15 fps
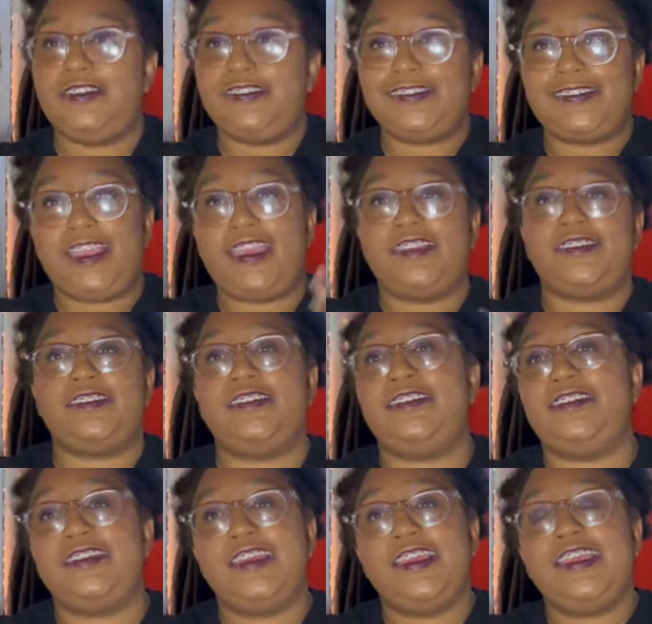he just has
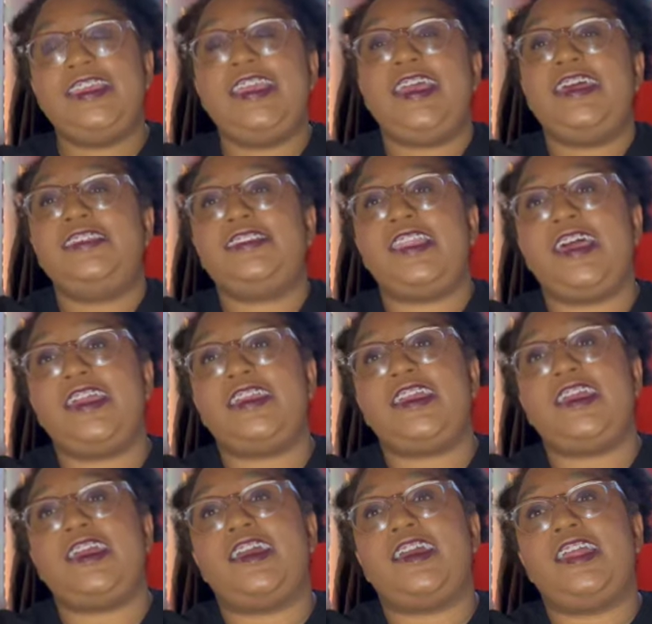like
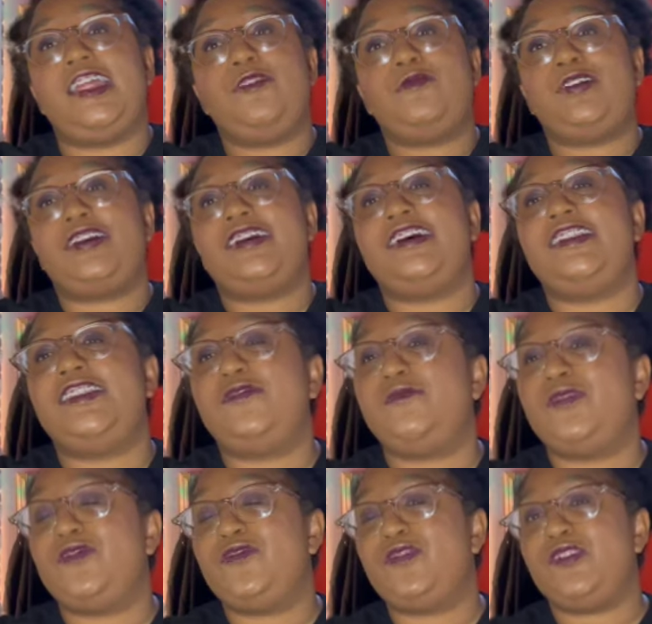Edward Cullen
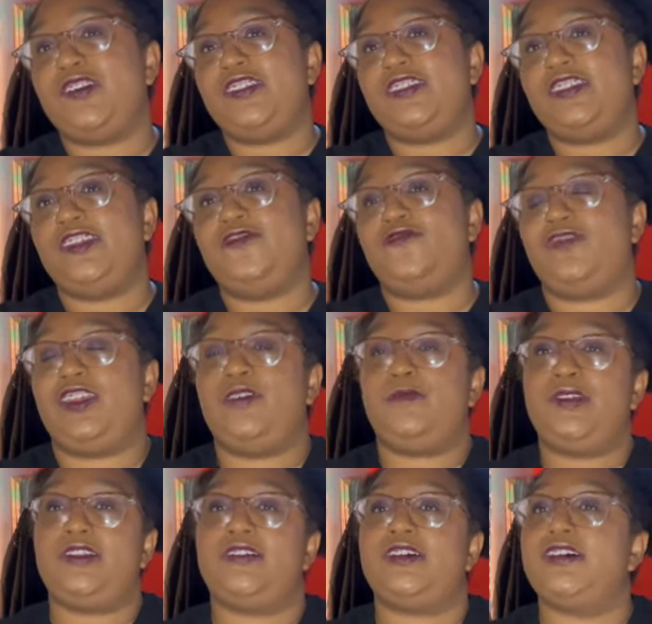before the
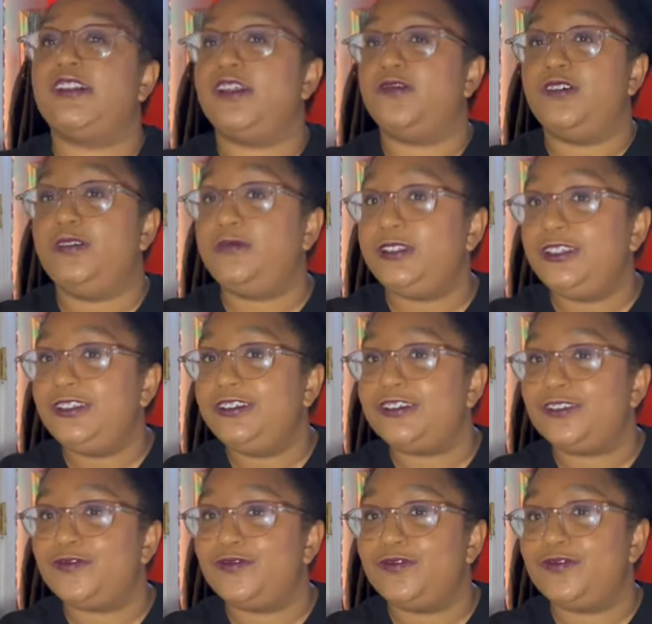vampiric glow up look.
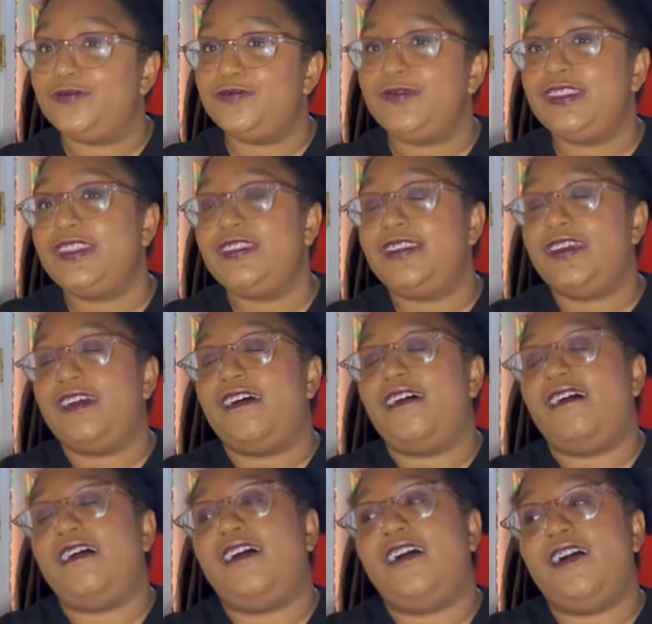
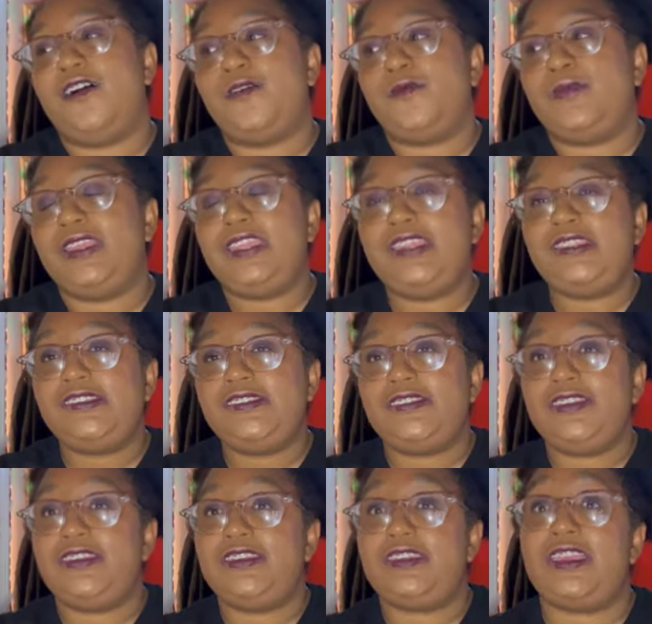But he's
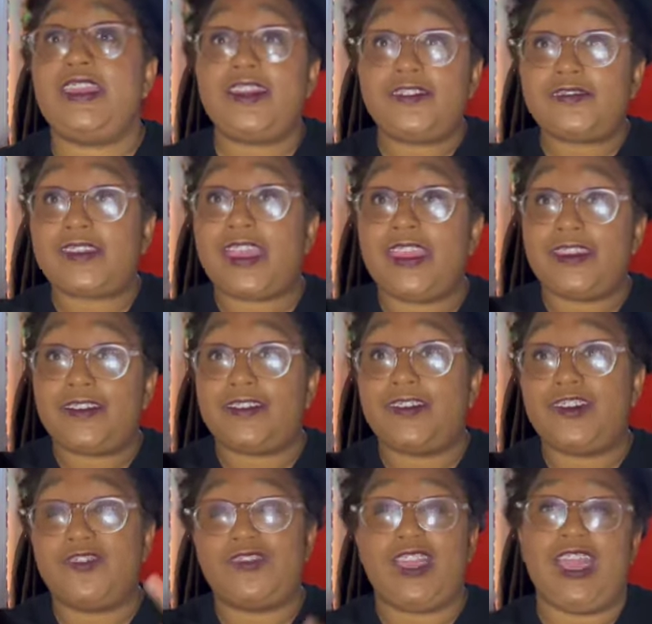the caretaker
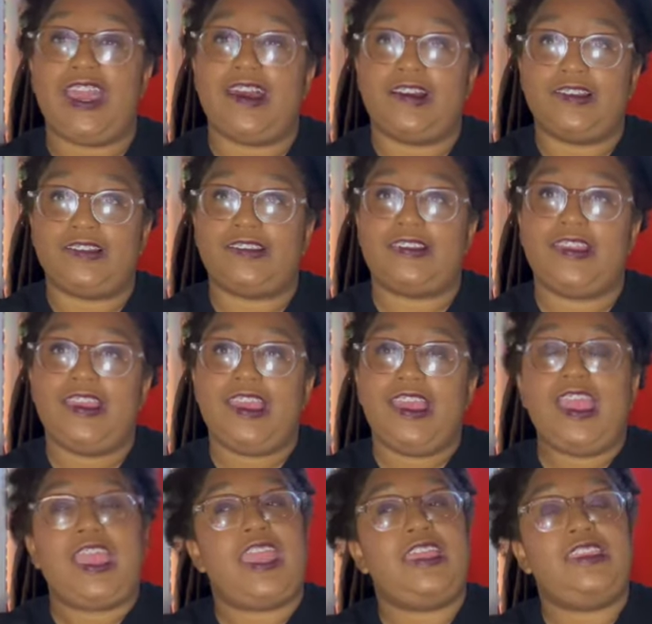of the house.
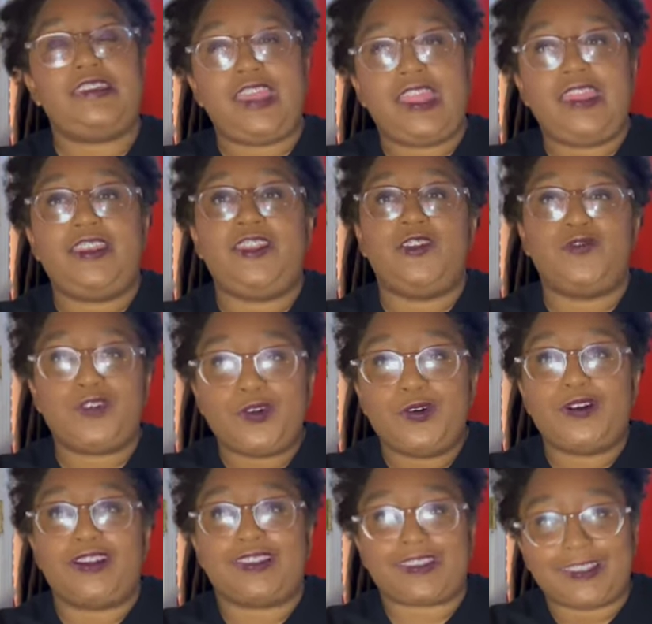And Danny, of
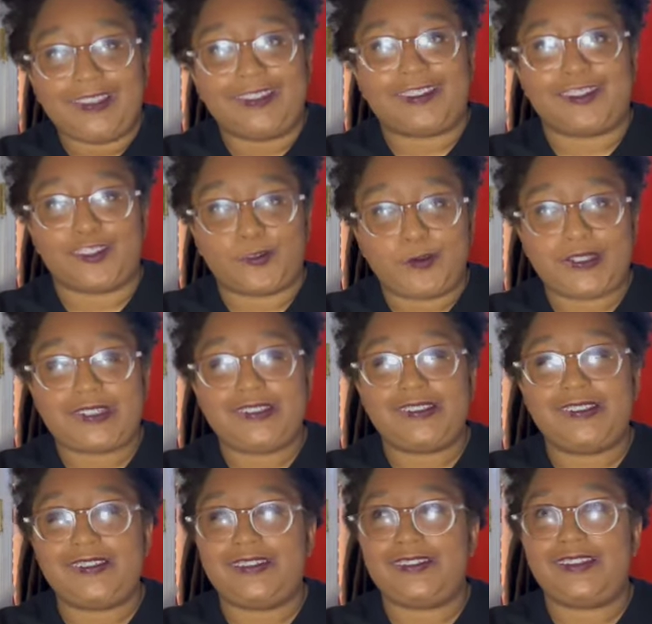course, is suspicious because
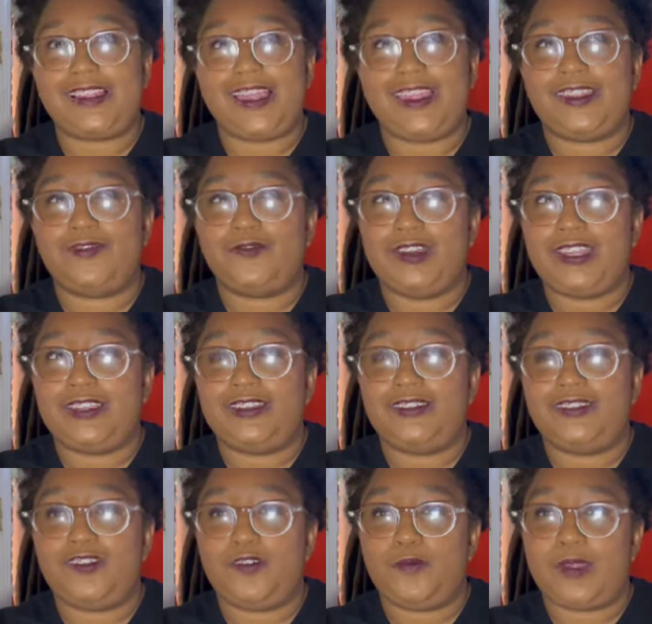she's just like, wait,
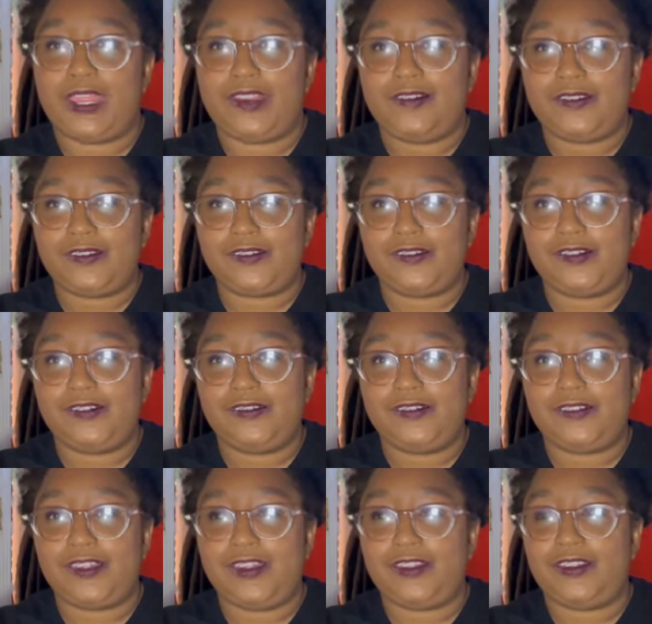your parents aren't here? And
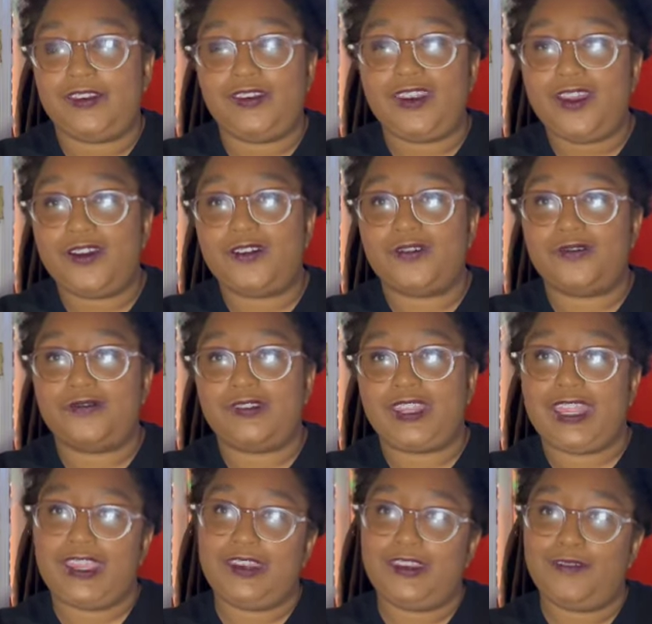he's like, no,
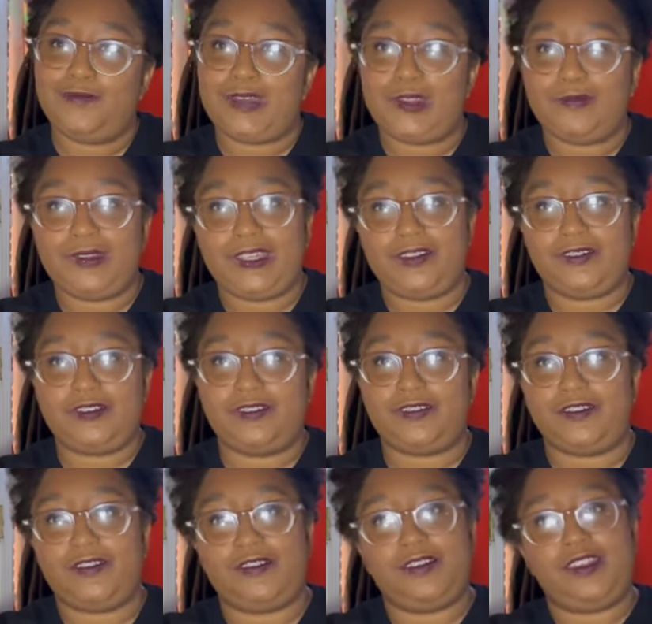Danny, my parents
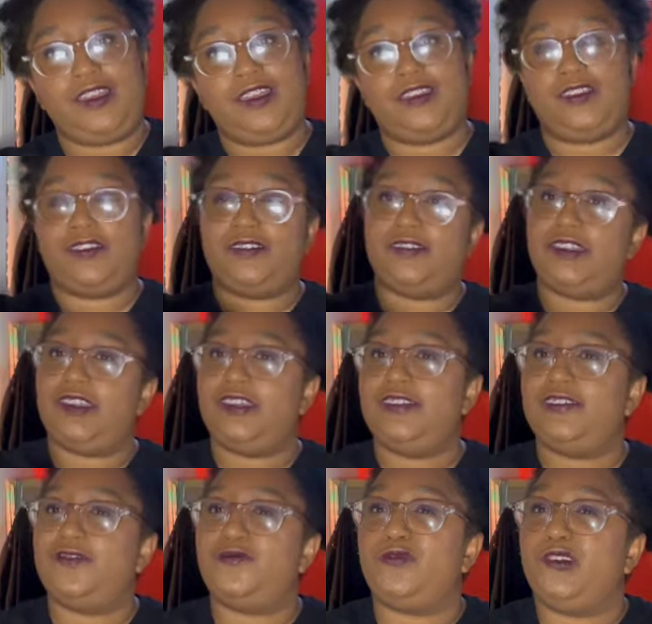are not here. Like,
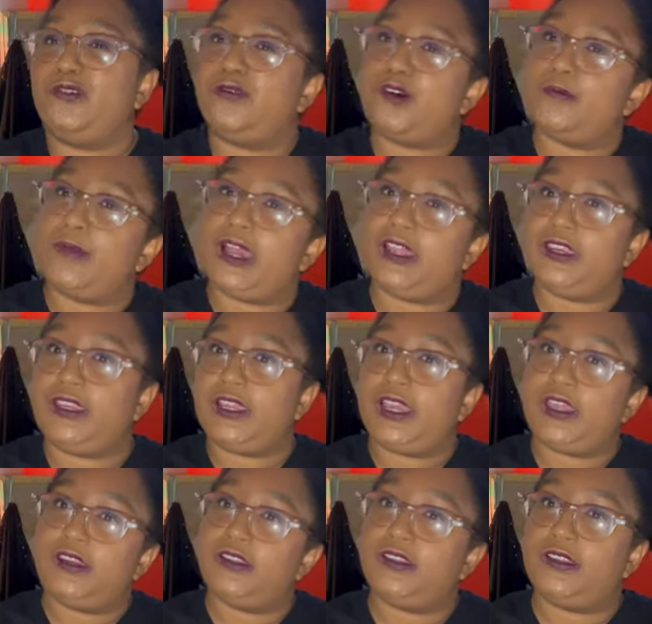he's real robotic
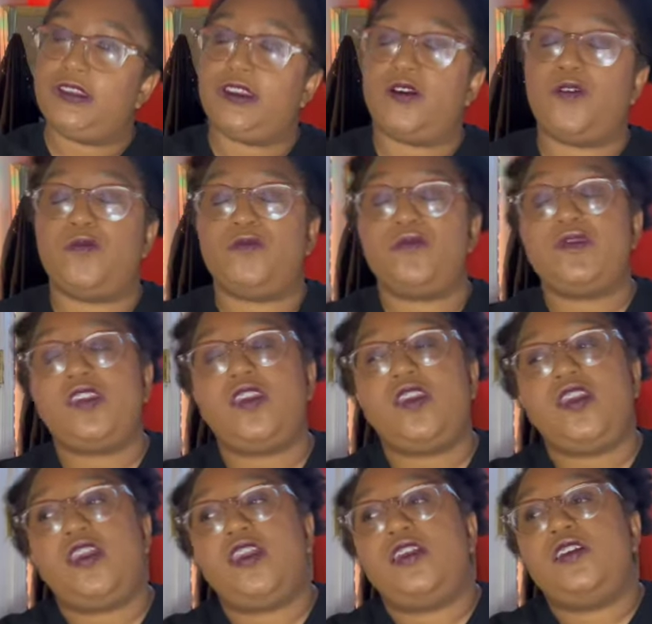now, you know.
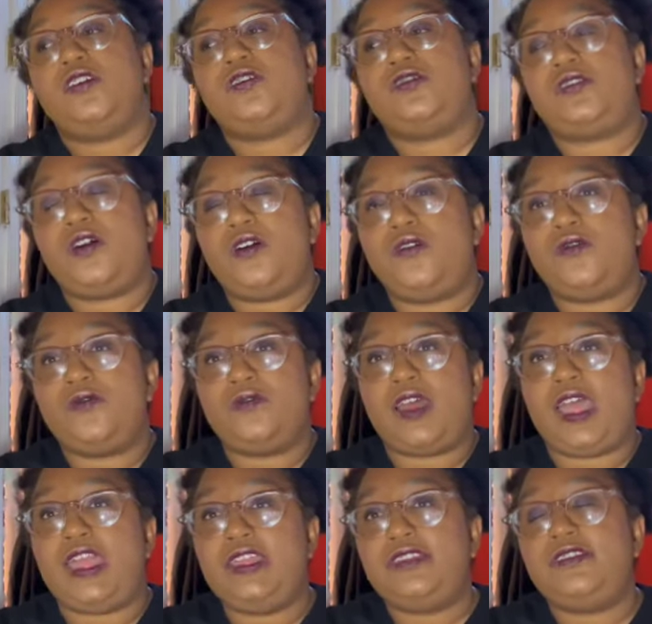So
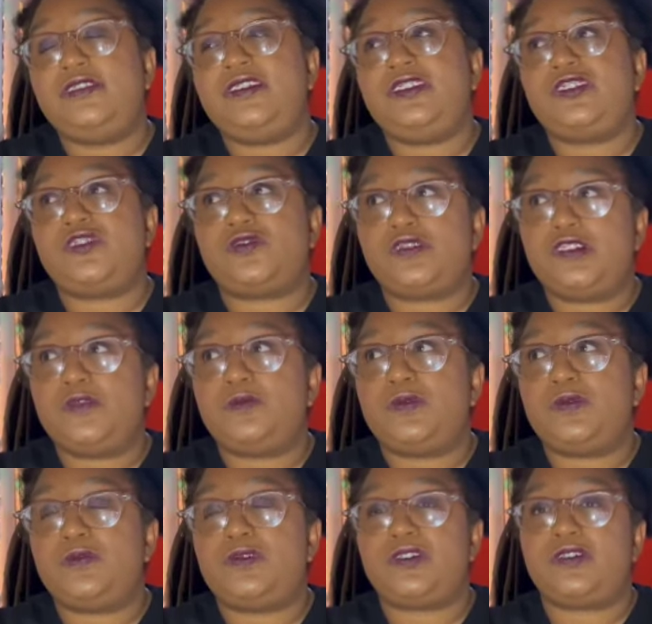as the trip
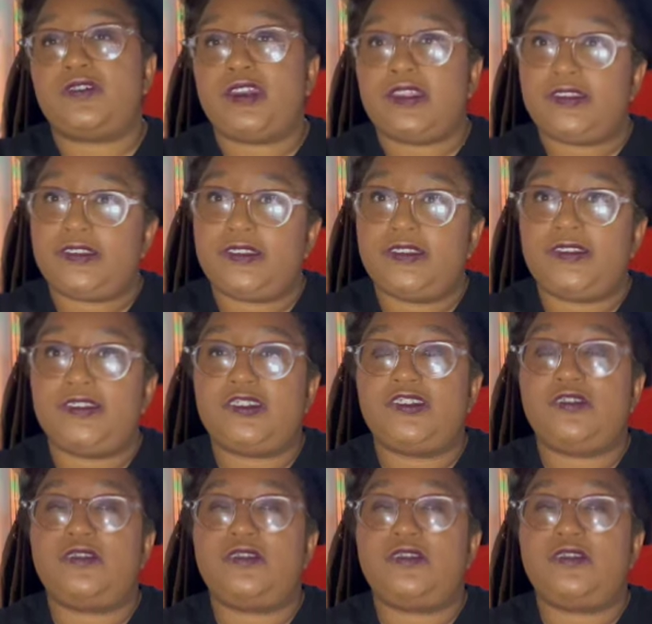progresses,